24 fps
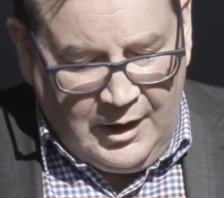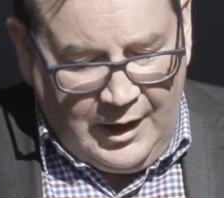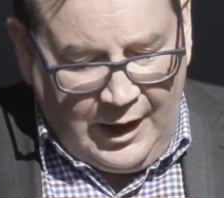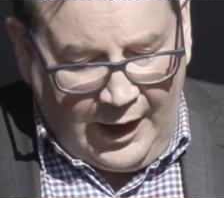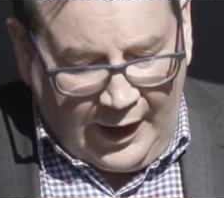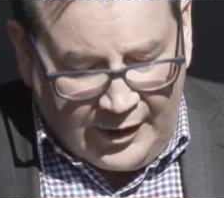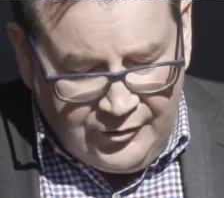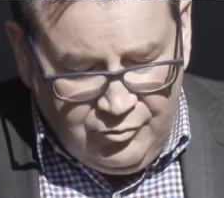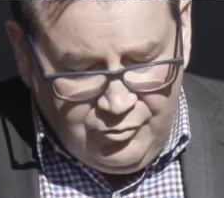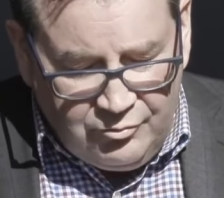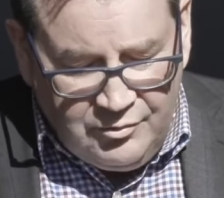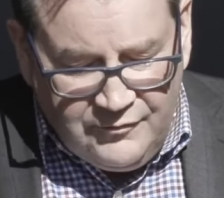
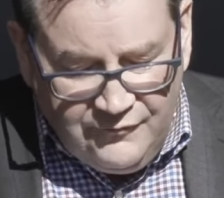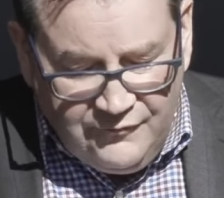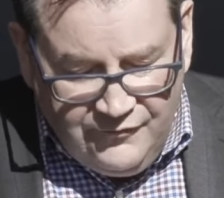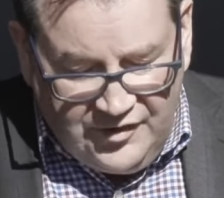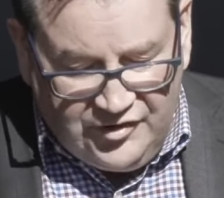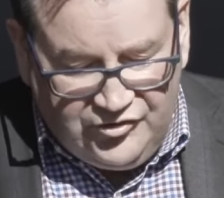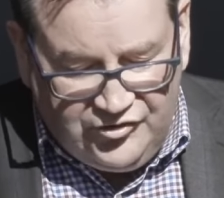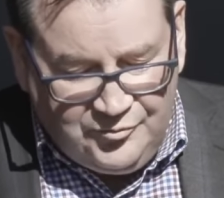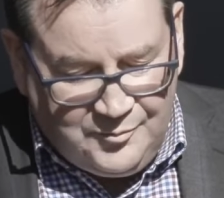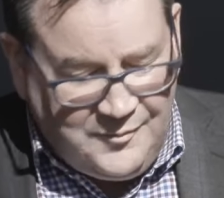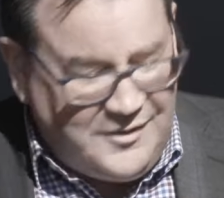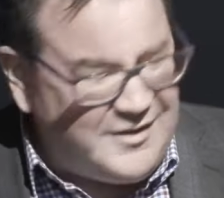
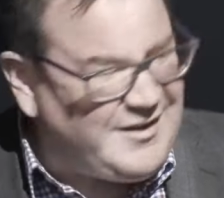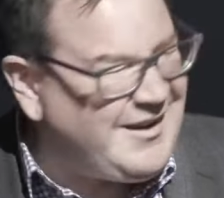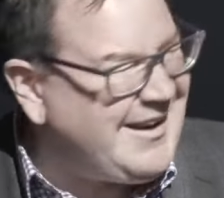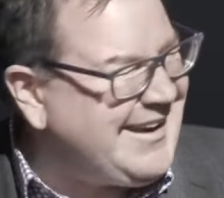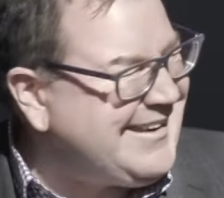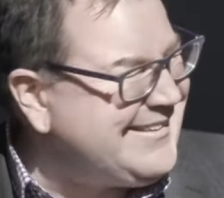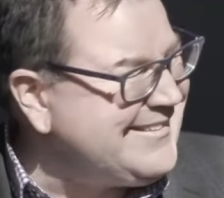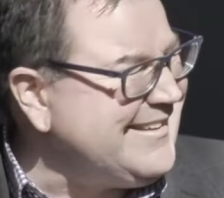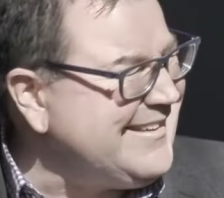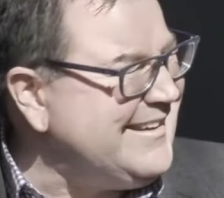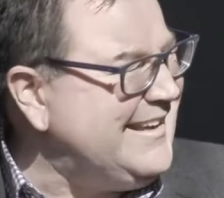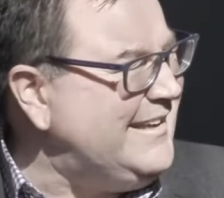Underinvestment
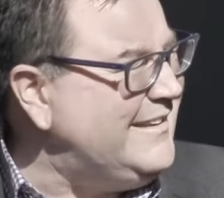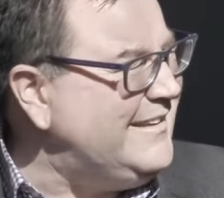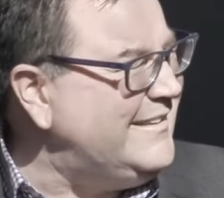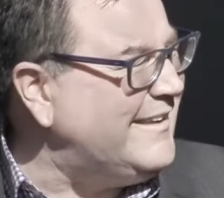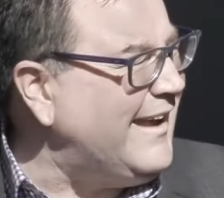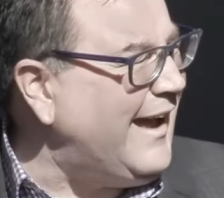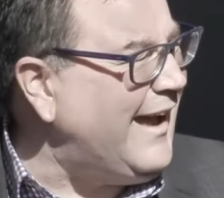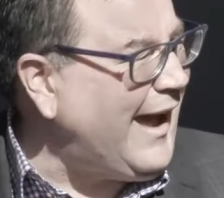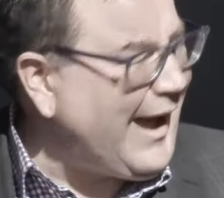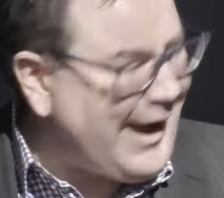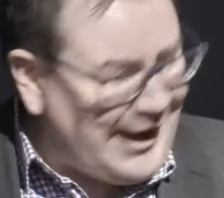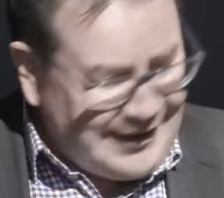has led
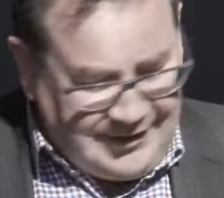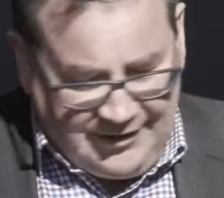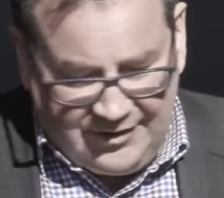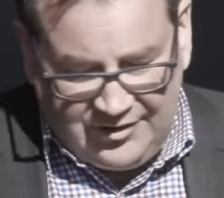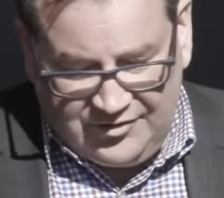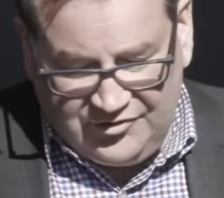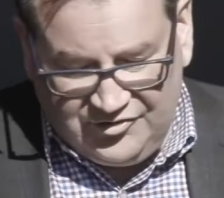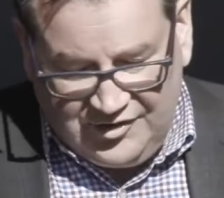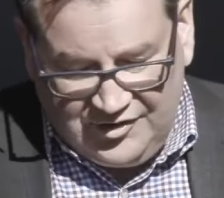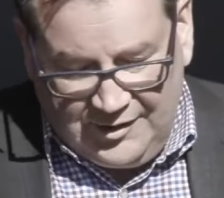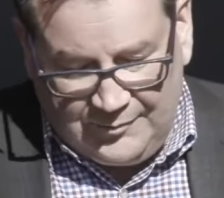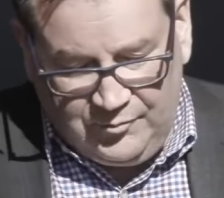to
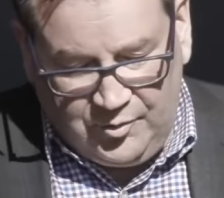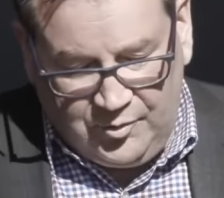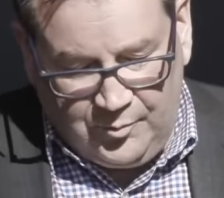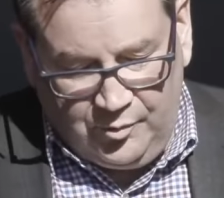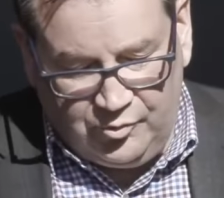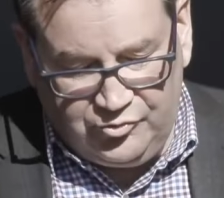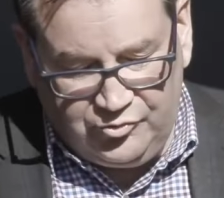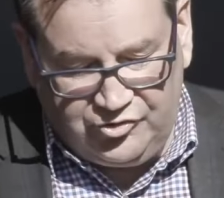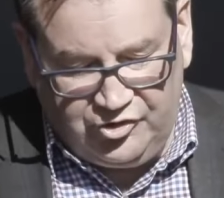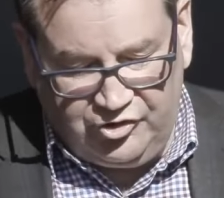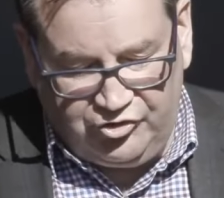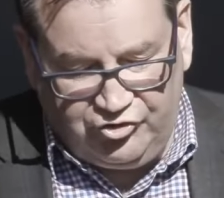unacceptable
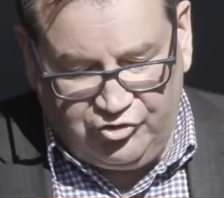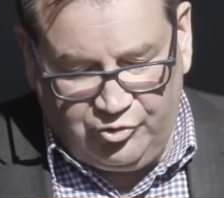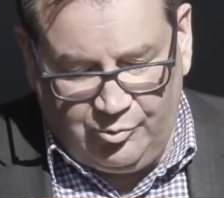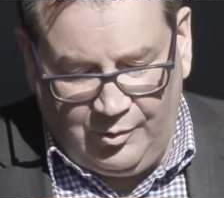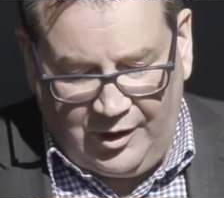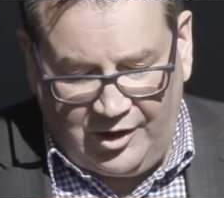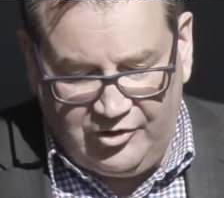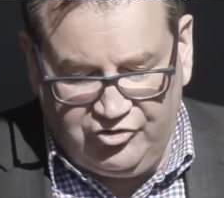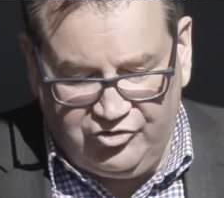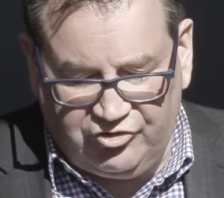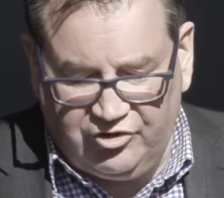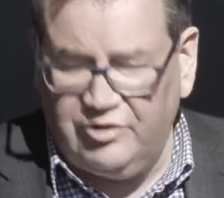
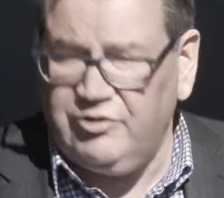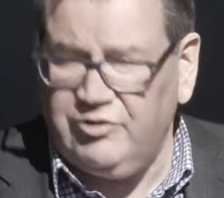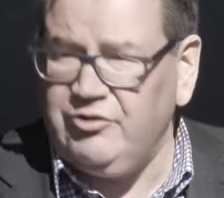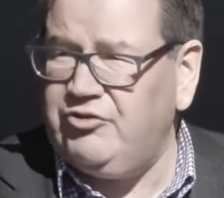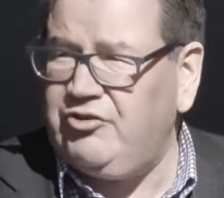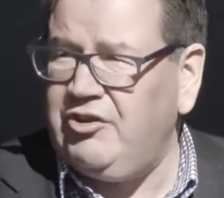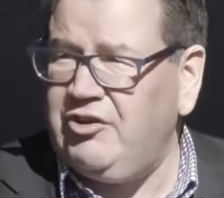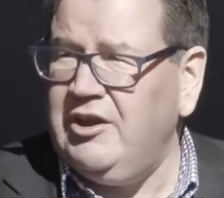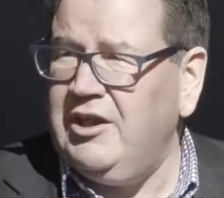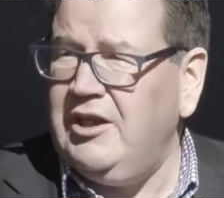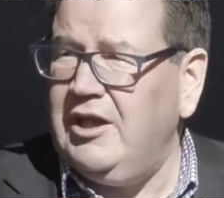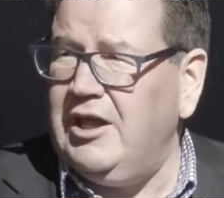situations
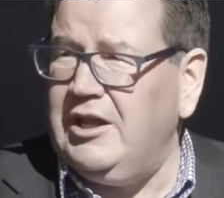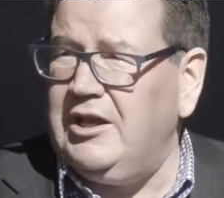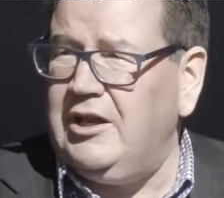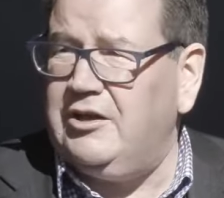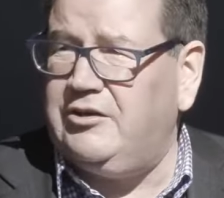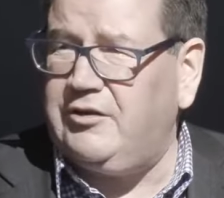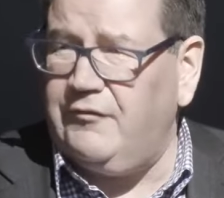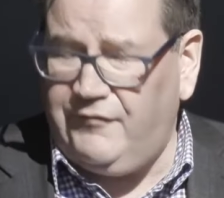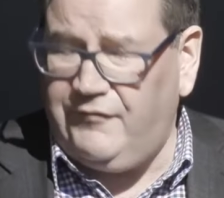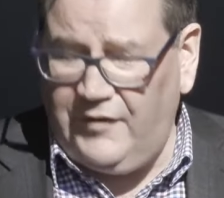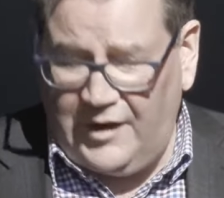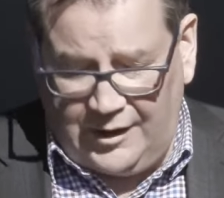in a
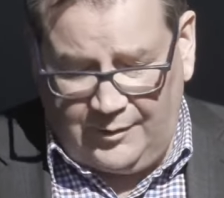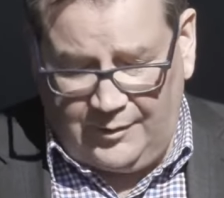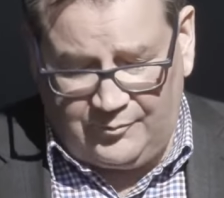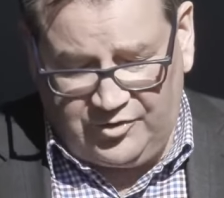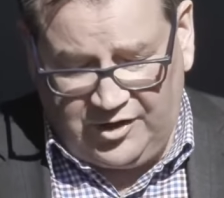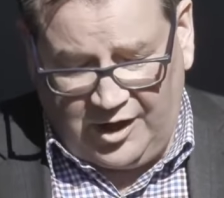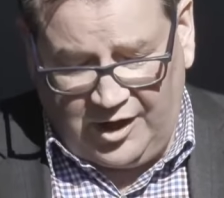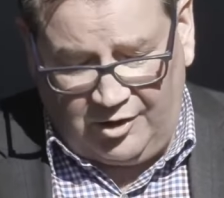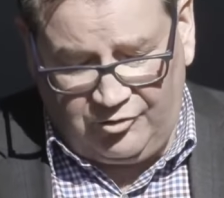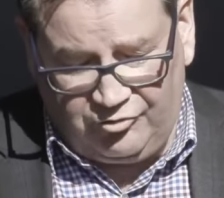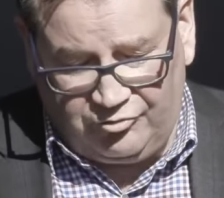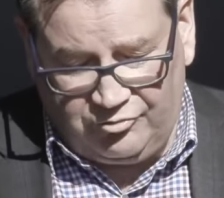developed
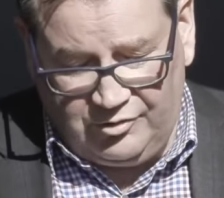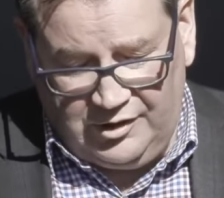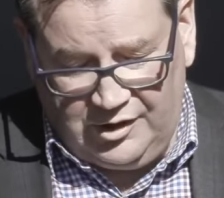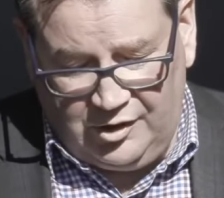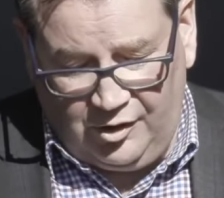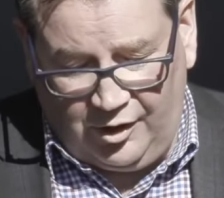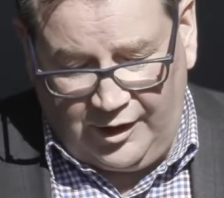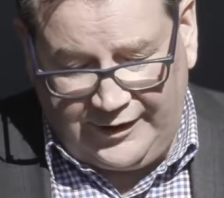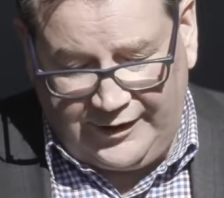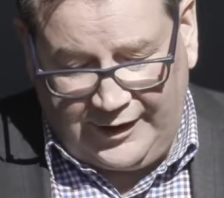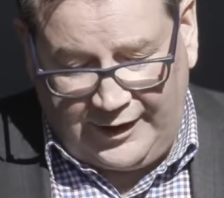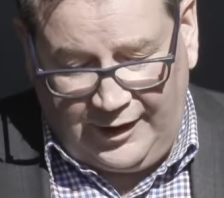country
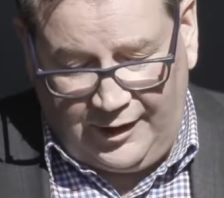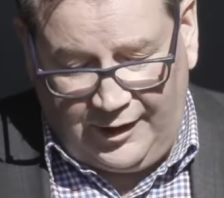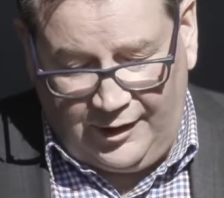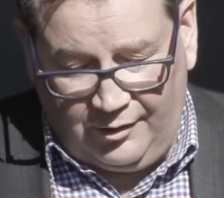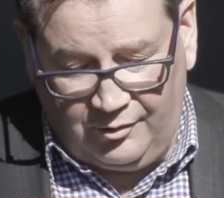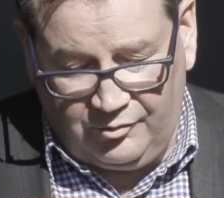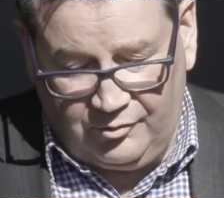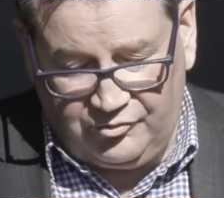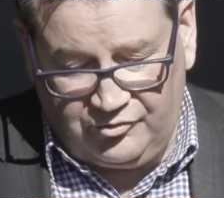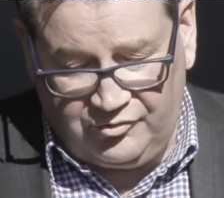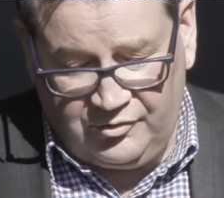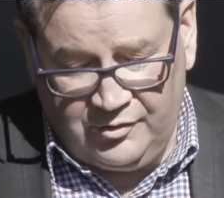like
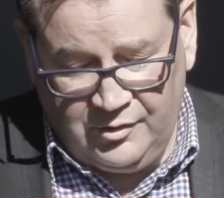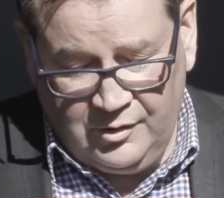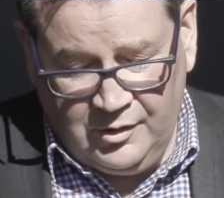ours.